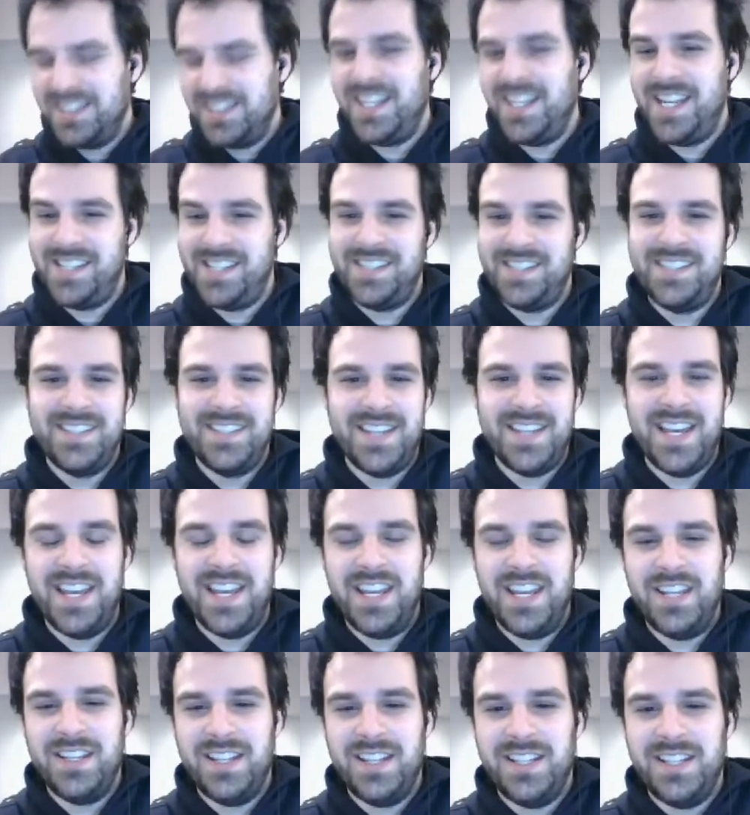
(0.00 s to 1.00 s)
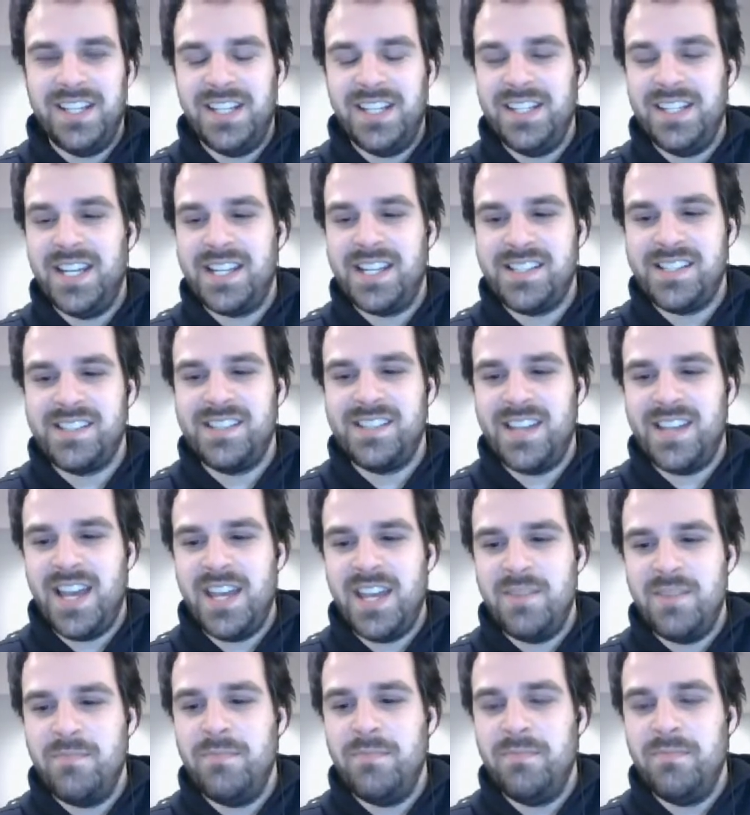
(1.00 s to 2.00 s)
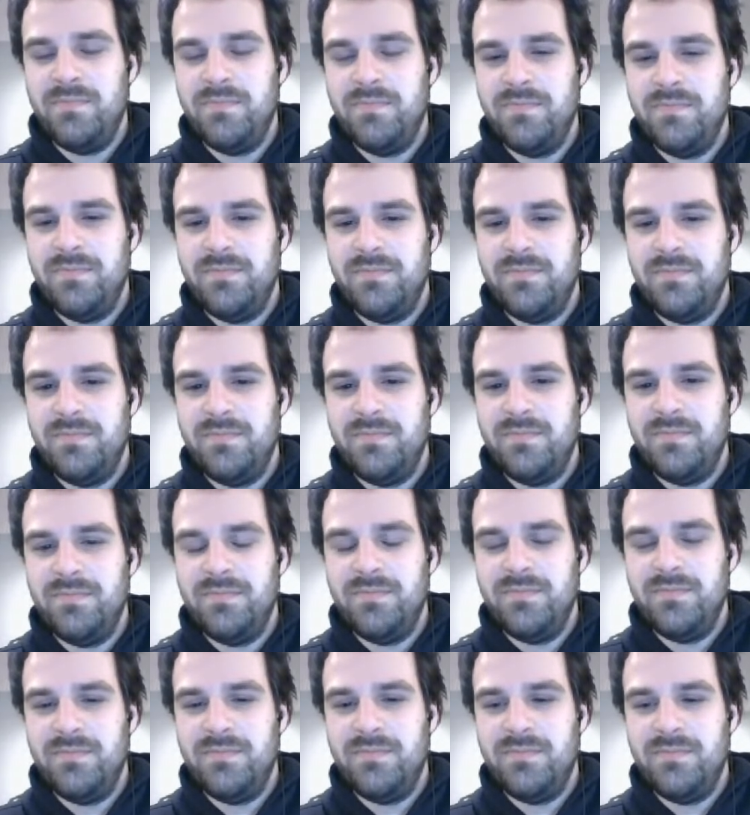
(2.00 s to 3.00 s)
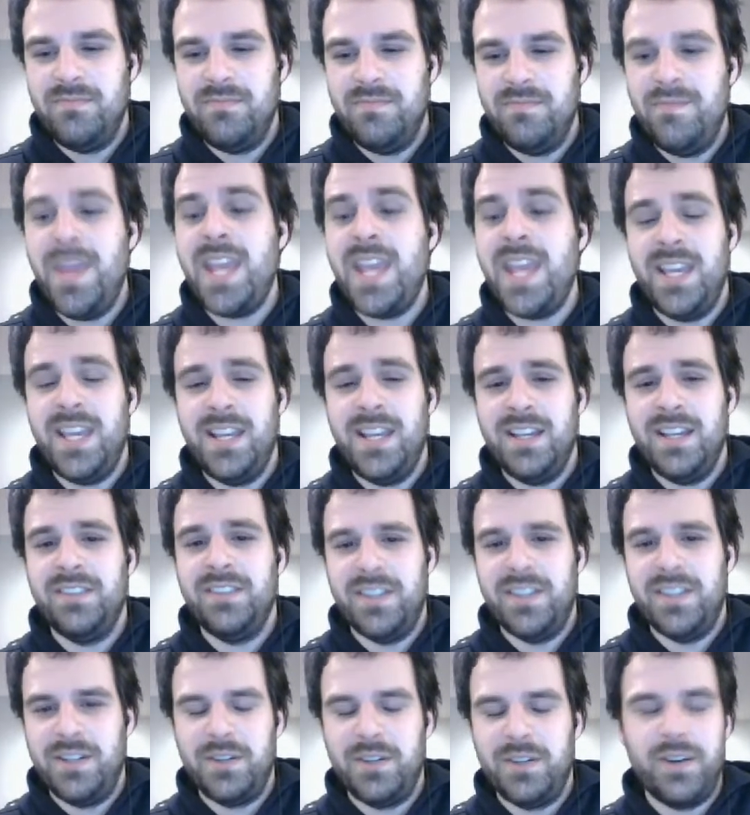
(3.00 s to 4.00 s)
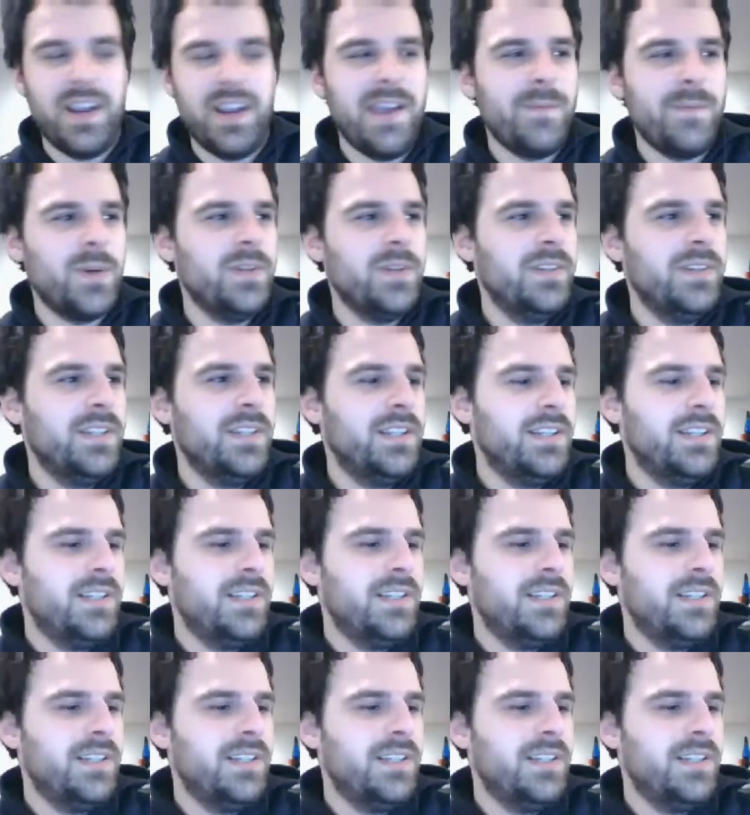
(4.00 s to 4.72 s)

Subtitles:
Yes, I am making a thunder hammer.